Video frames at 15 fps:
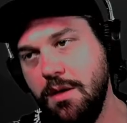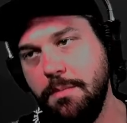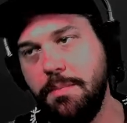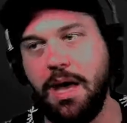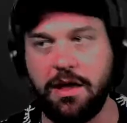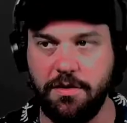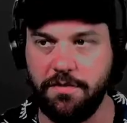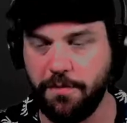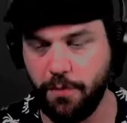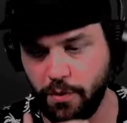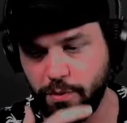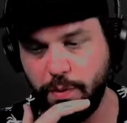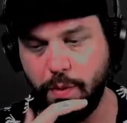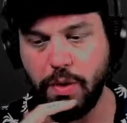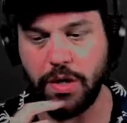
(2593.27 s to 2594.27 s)
Back and forth
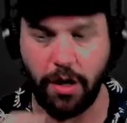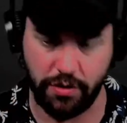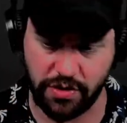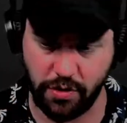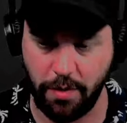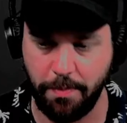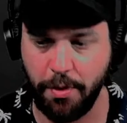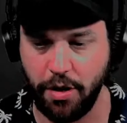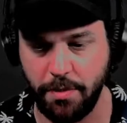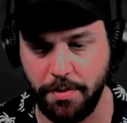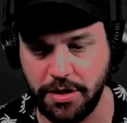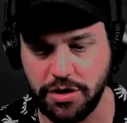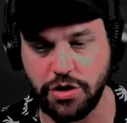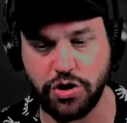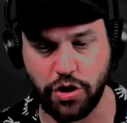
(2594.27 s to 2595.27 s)
we would go. So he burned a
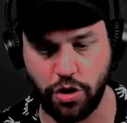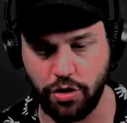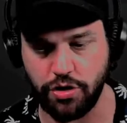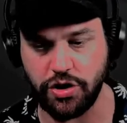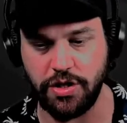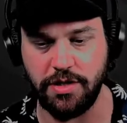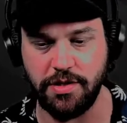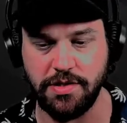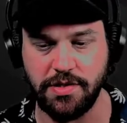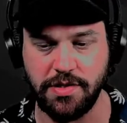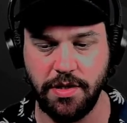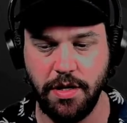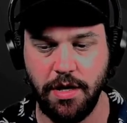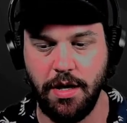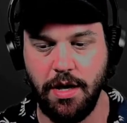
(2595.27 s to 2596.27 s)
bunch of churches,
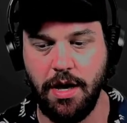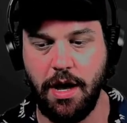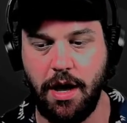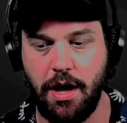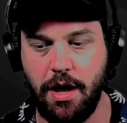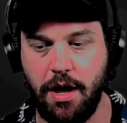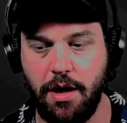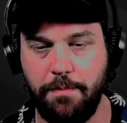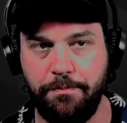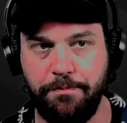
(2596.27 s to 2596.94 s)
and